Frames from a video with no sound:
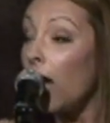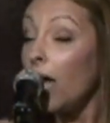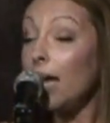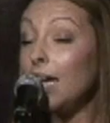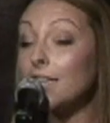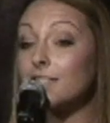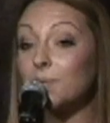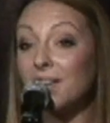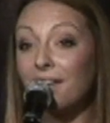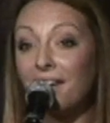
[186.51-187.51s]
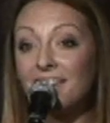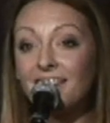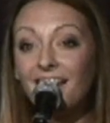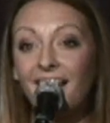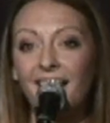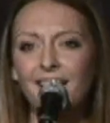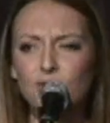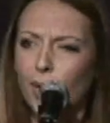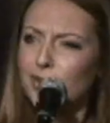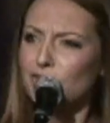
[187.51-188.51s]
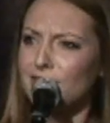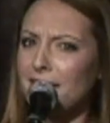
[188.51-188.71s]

"Hey, sweetheart, so I was just